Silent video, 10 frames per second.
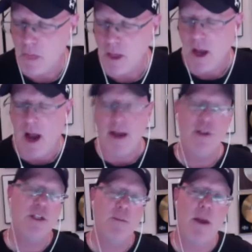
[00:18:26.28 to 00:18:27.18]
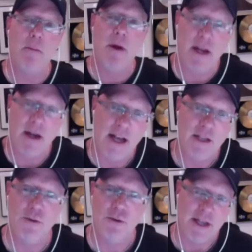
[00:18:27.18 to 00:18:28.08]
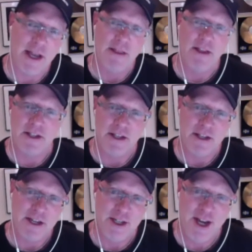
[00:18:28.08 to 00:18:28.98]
I used to pay money in high school to get in this condition.